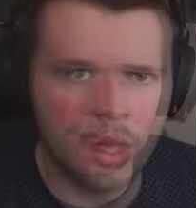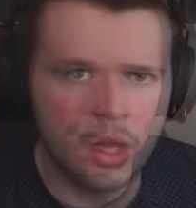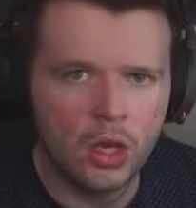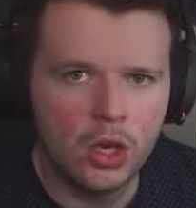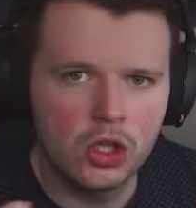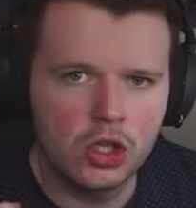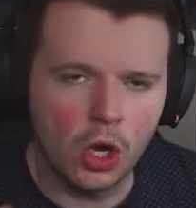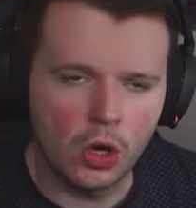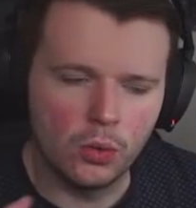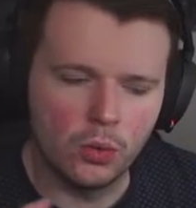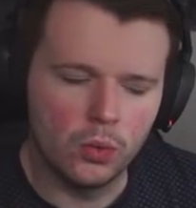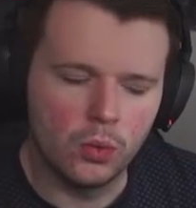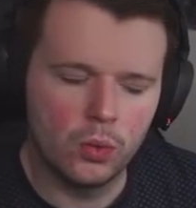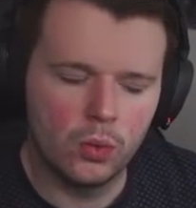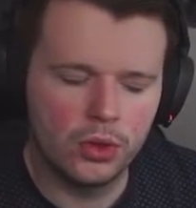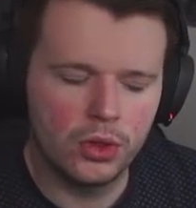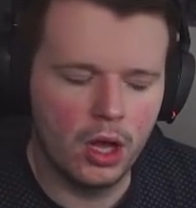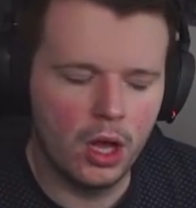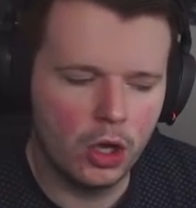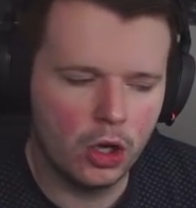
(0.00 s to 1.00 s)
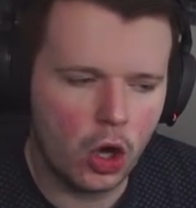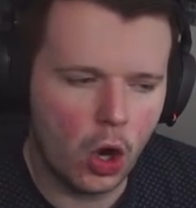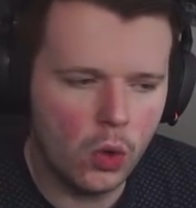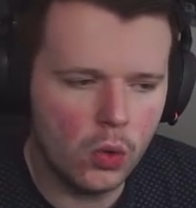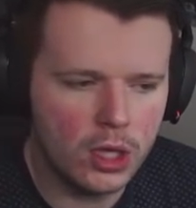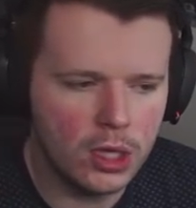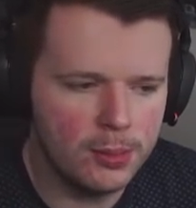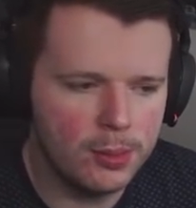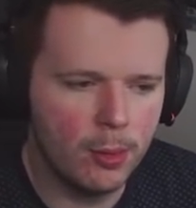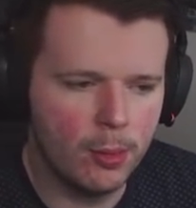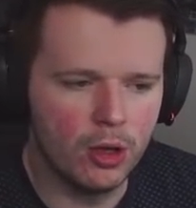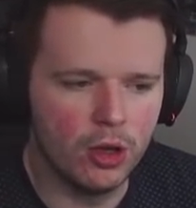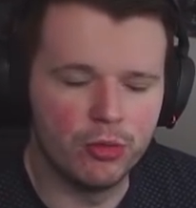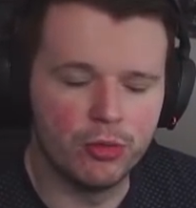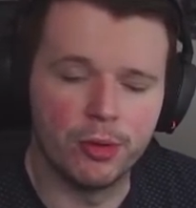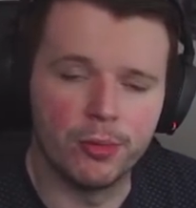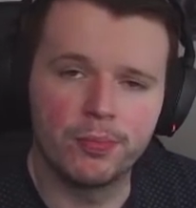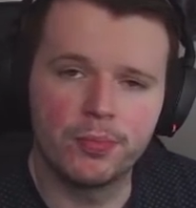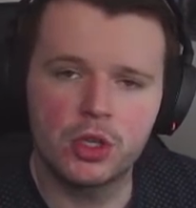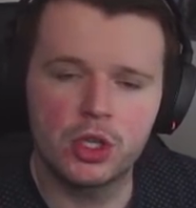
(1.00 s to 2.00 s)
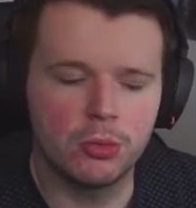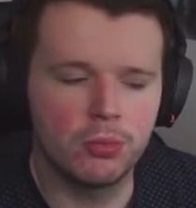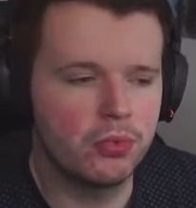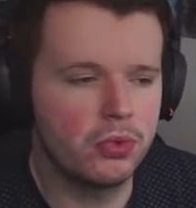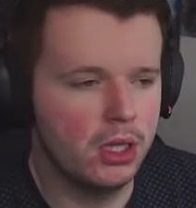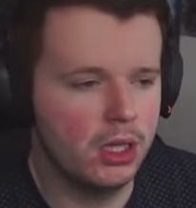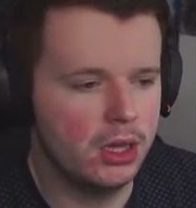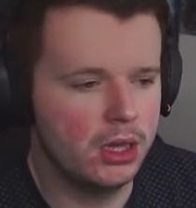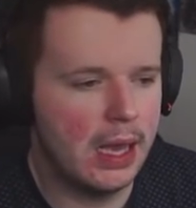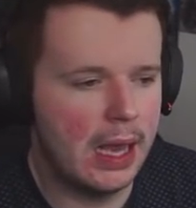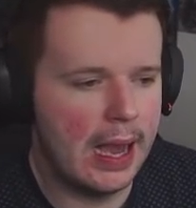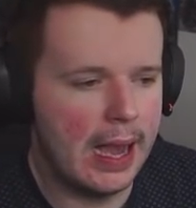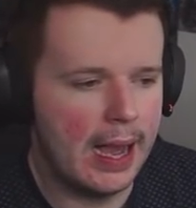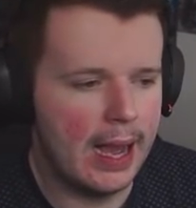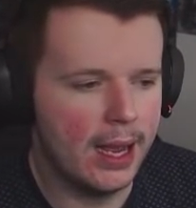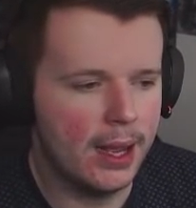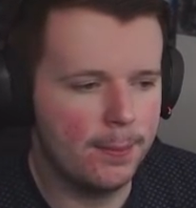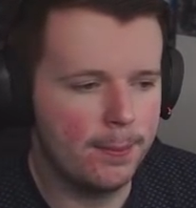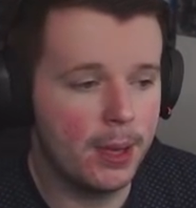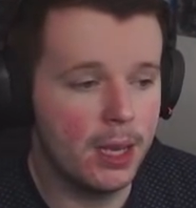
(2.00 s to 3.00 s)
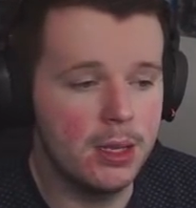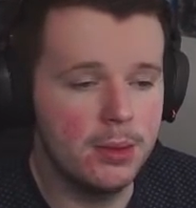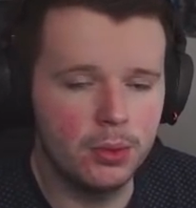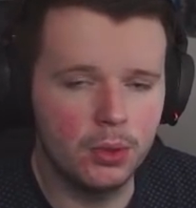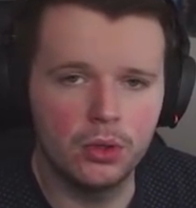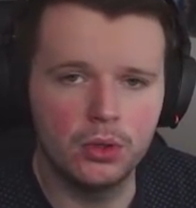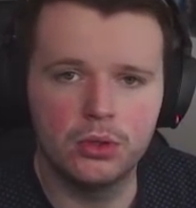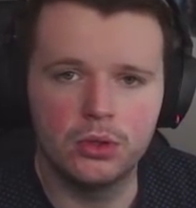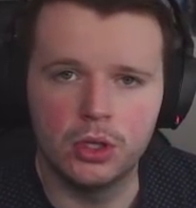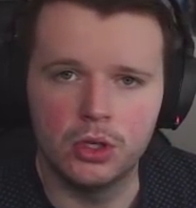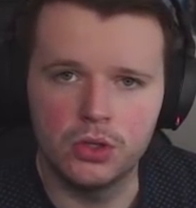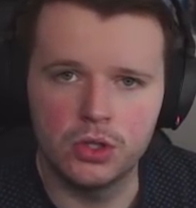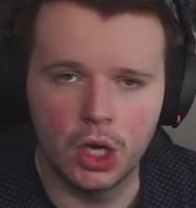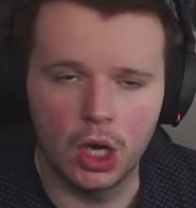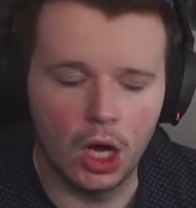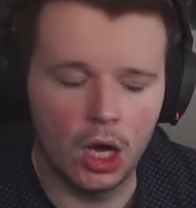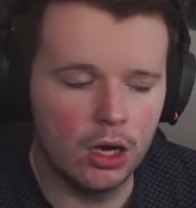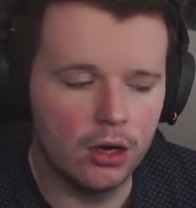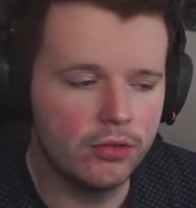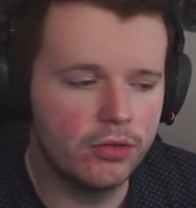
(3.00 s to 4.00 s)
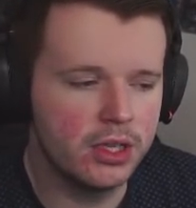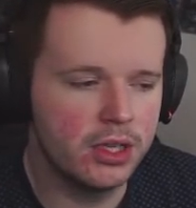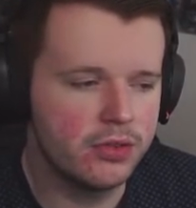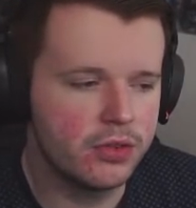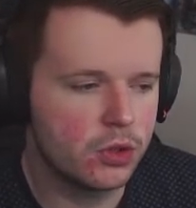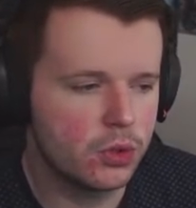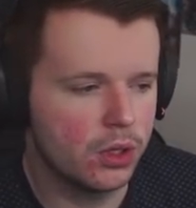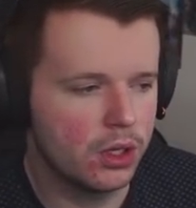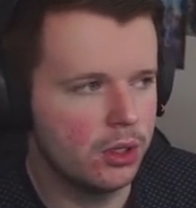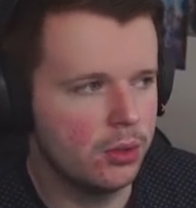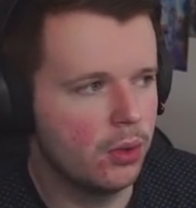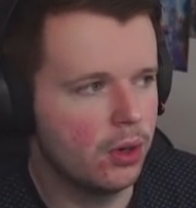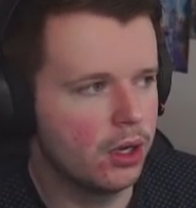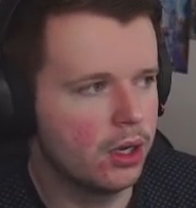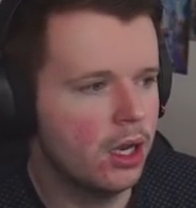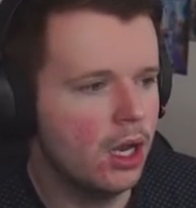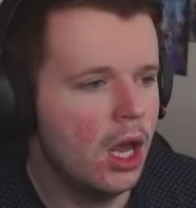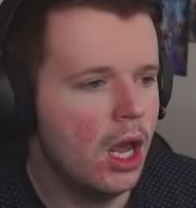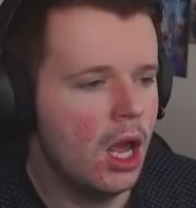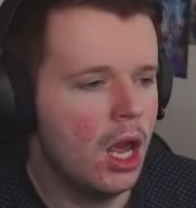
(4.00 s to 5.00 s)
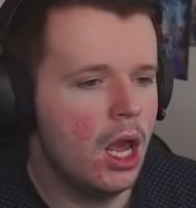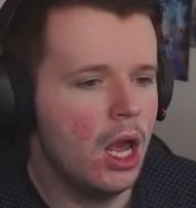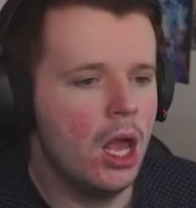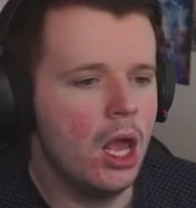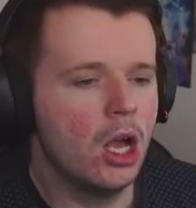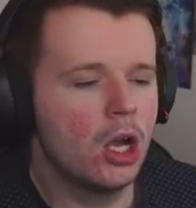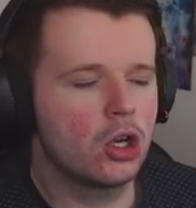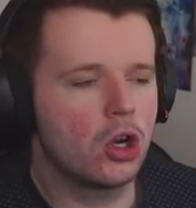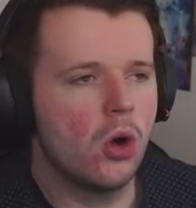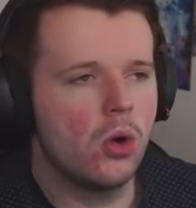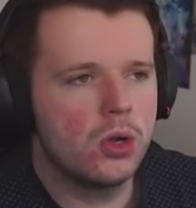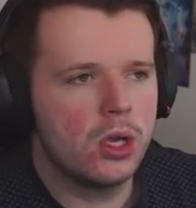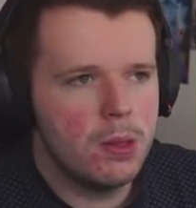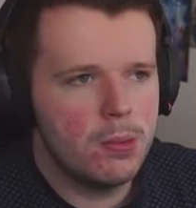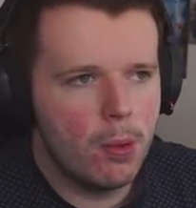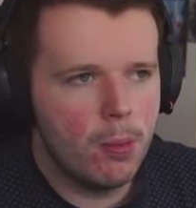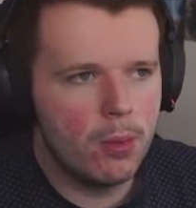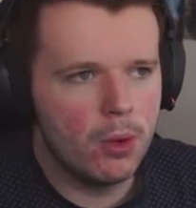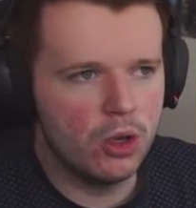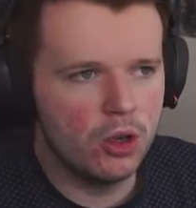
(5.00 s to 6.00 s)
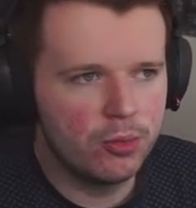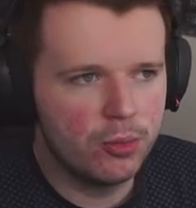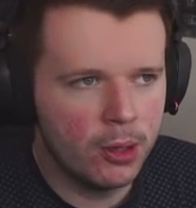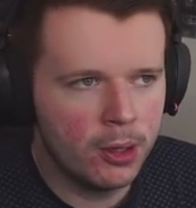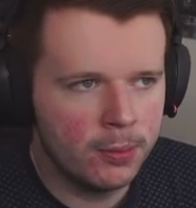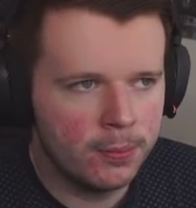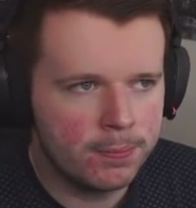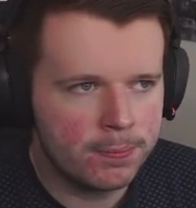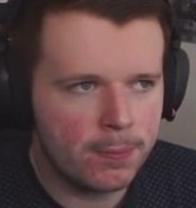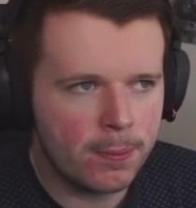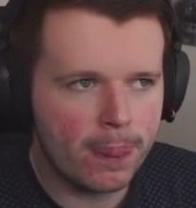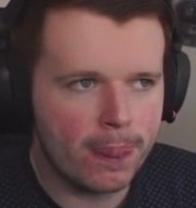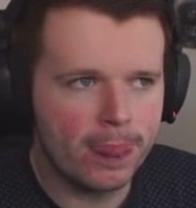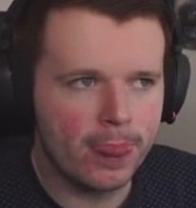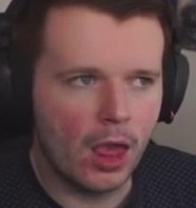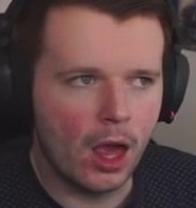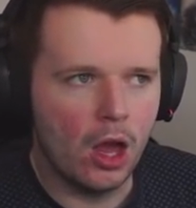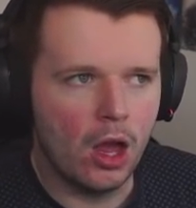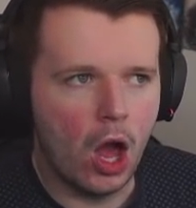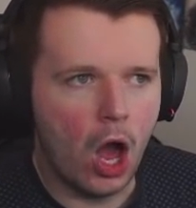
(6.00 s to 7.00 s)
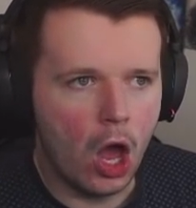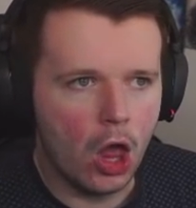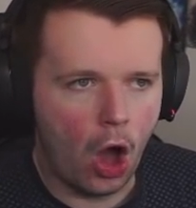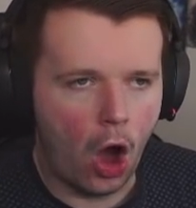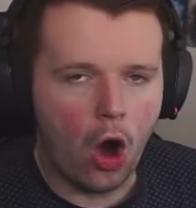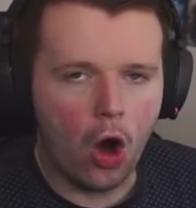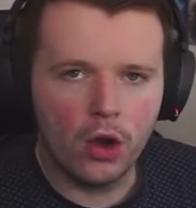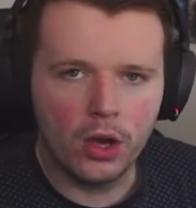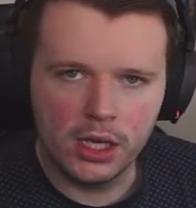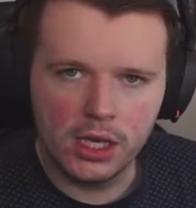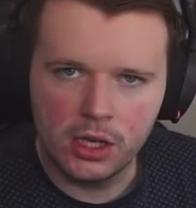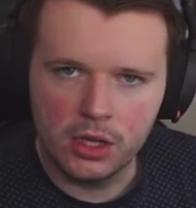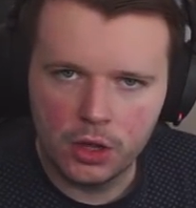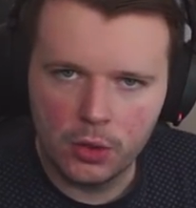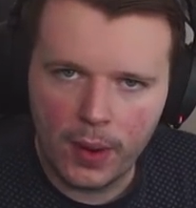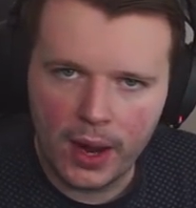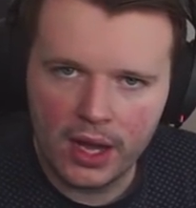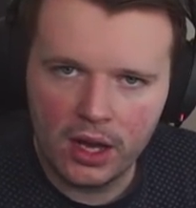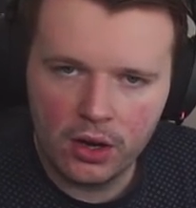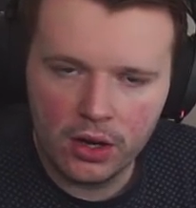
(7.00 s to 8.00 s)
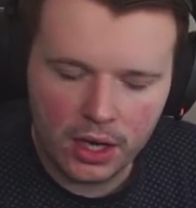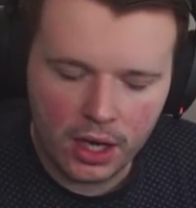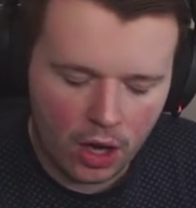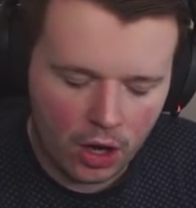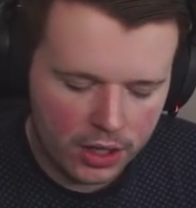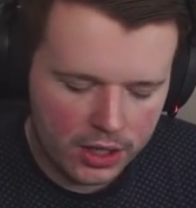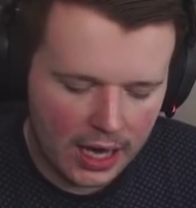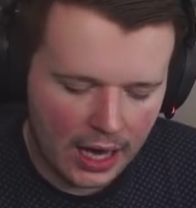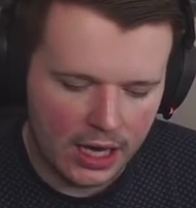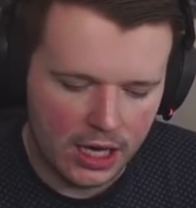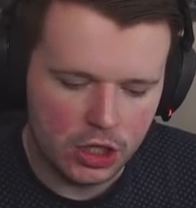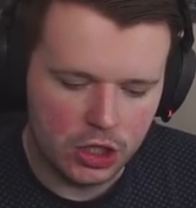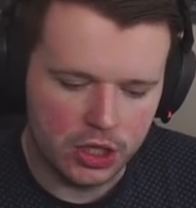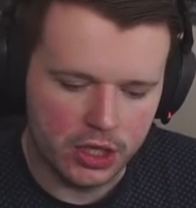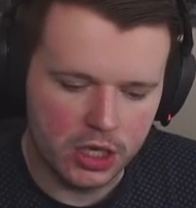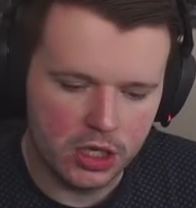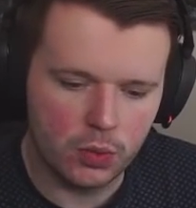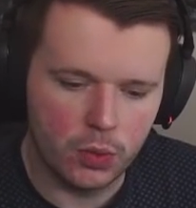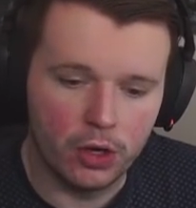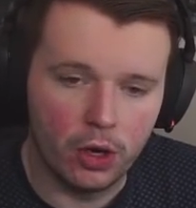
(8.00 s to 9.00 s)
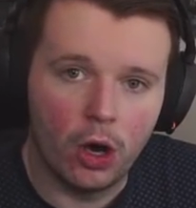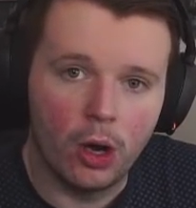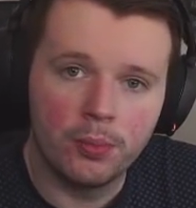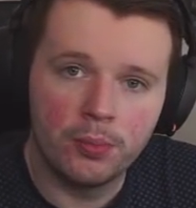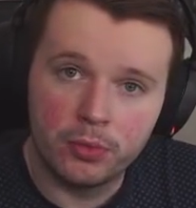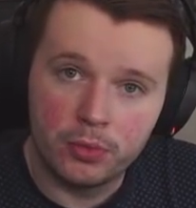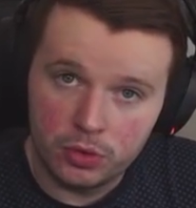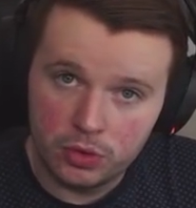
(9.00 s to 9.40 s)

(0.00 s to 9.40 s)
So goalkeeper movement, something that people use a lot on FIFA 21. Goalkeeper movement, the way I gauge this when I'm